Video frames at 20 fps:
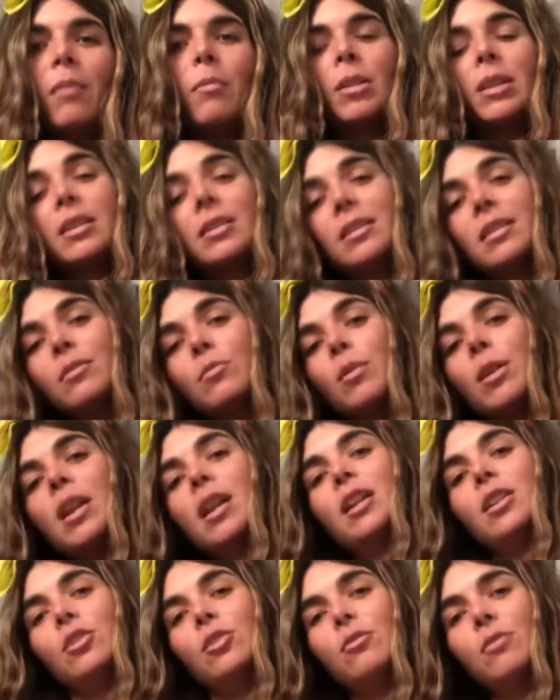But this is what
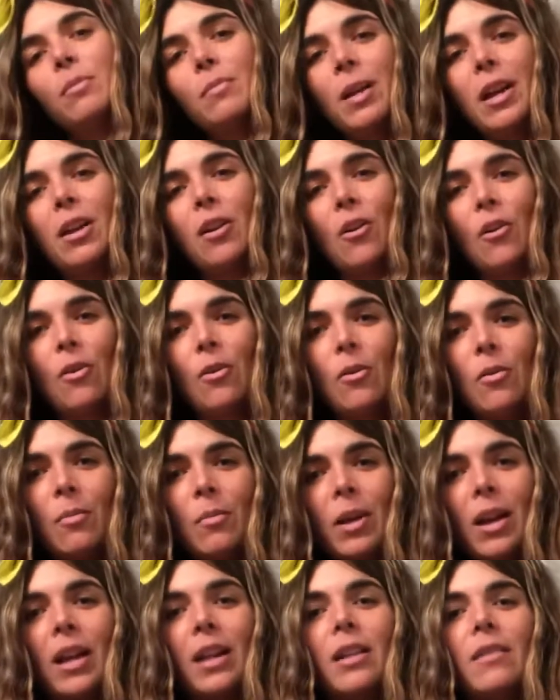I do in my home.
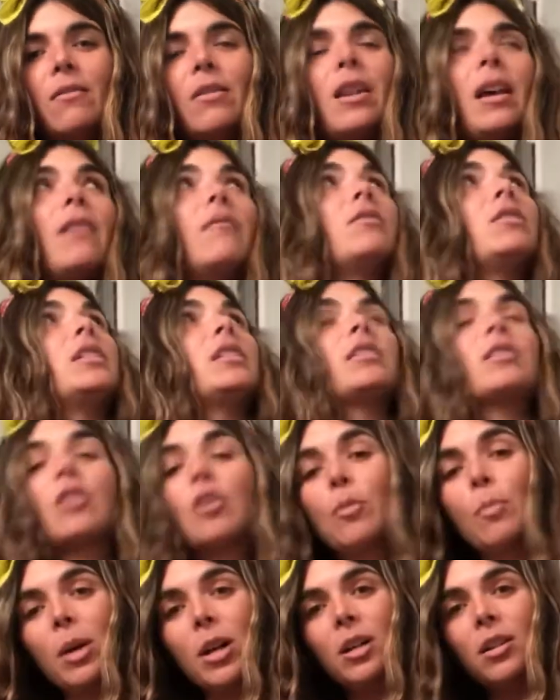I even have a
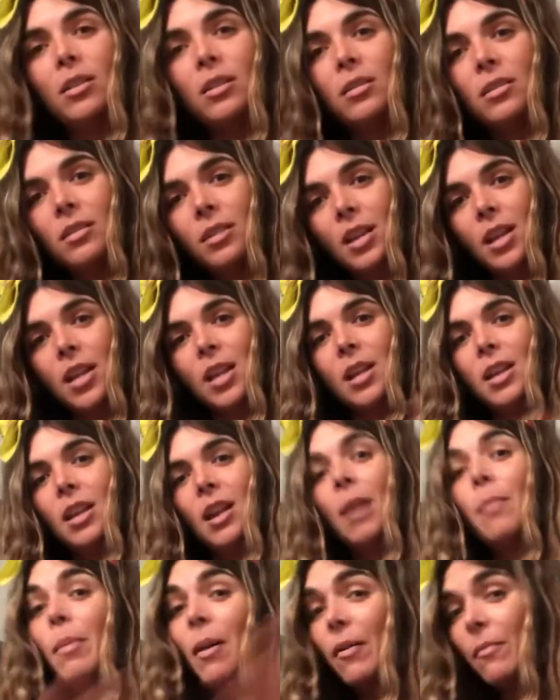disco ball
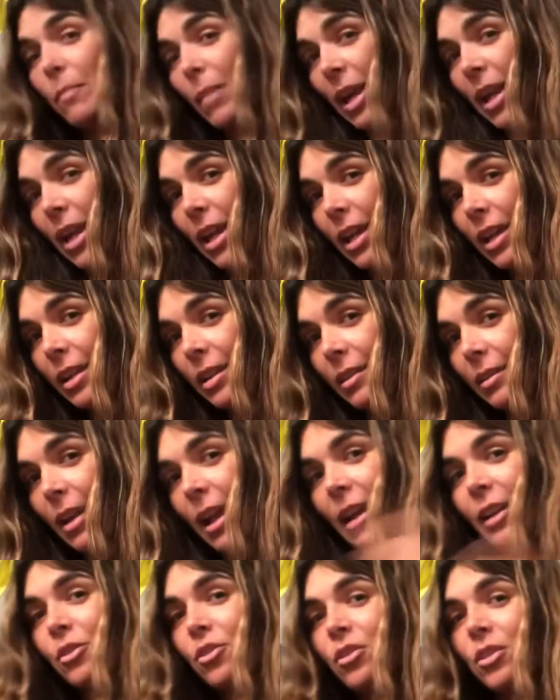above my head,
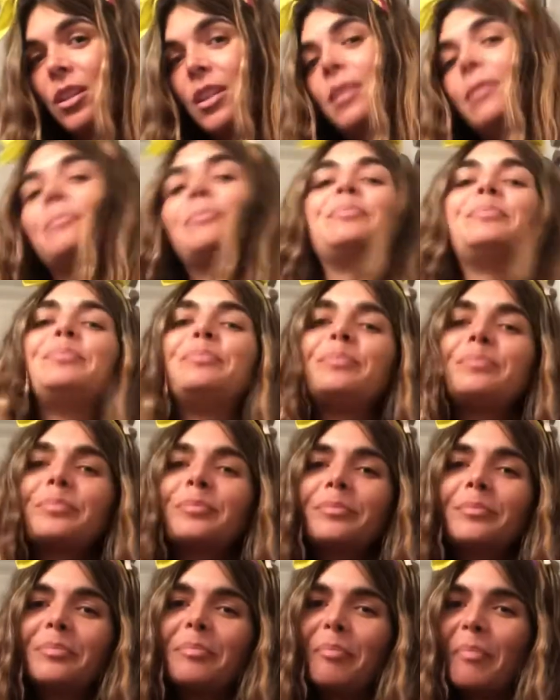actually.
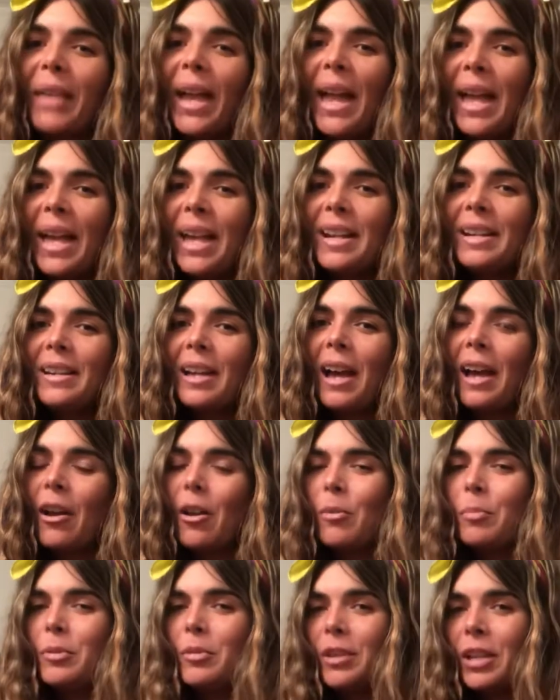And I
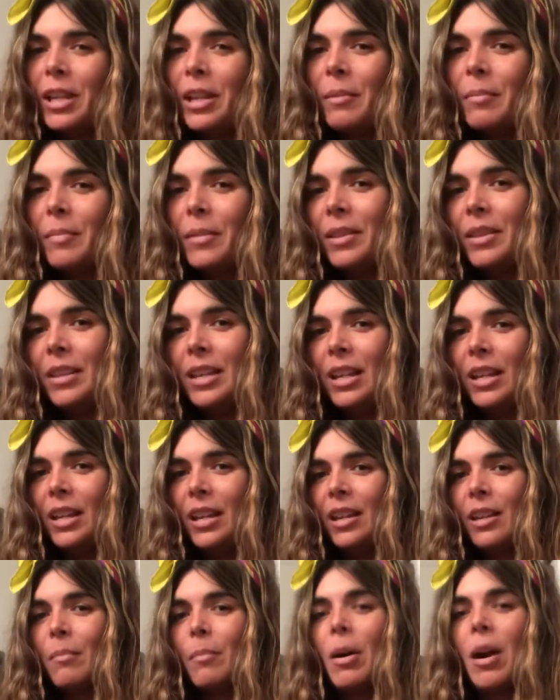hope you keep
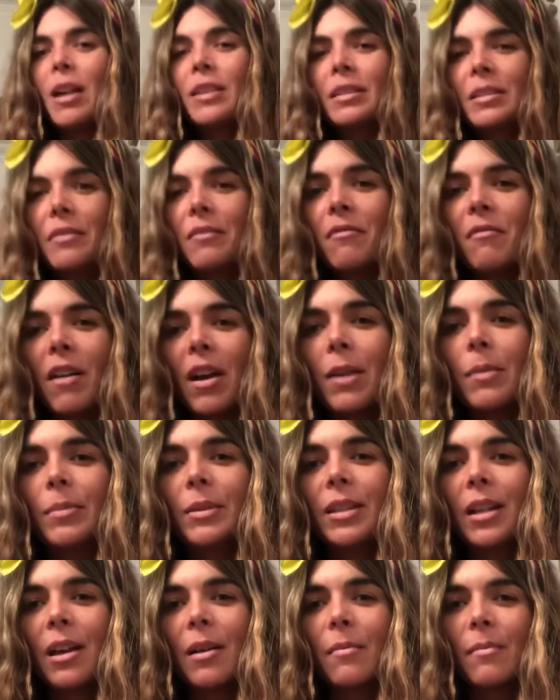the positive
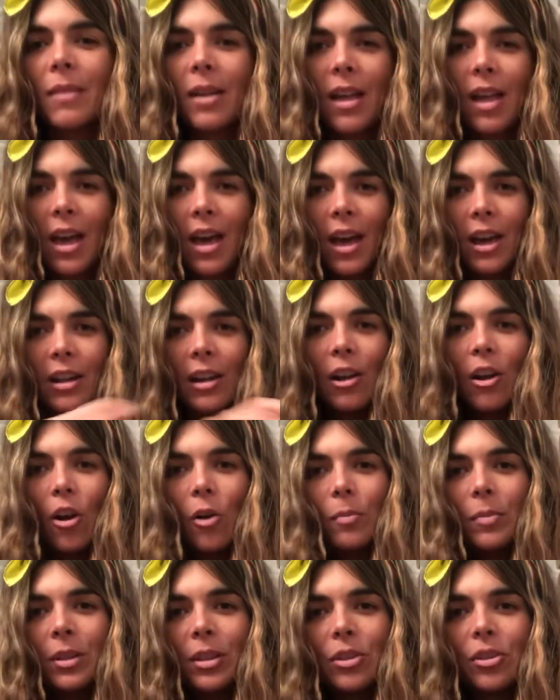vibes up, and I
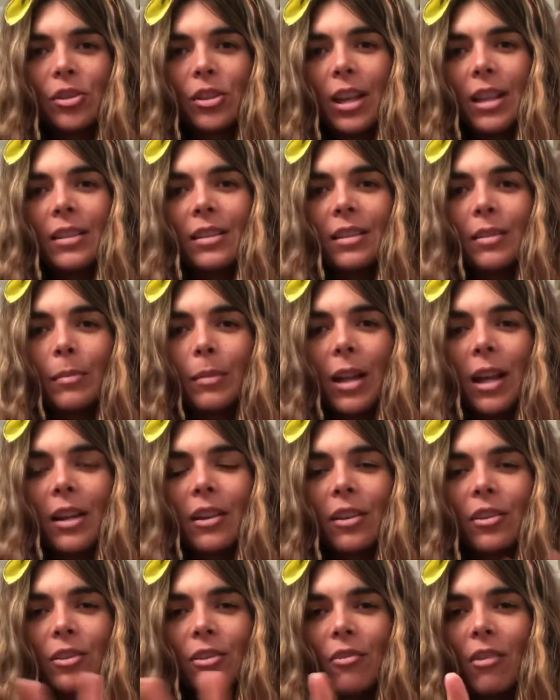hope this sheds some
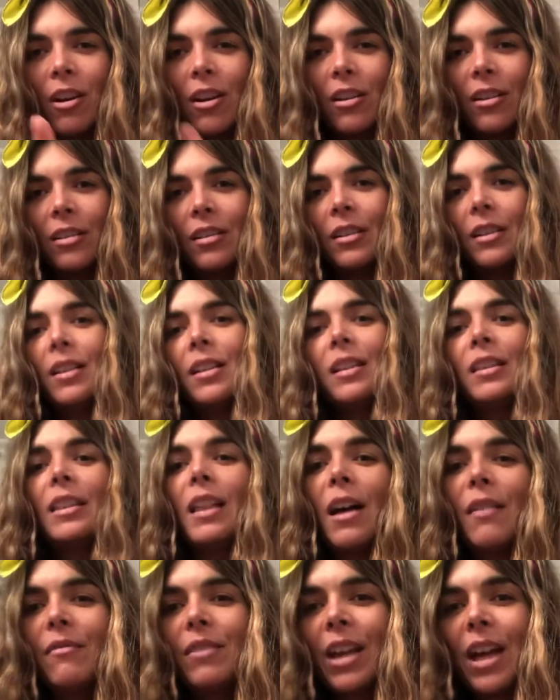light on you all.
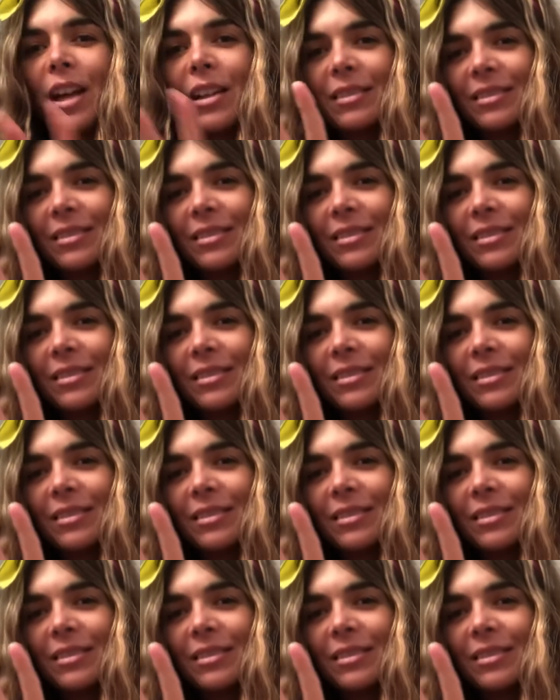Love ya.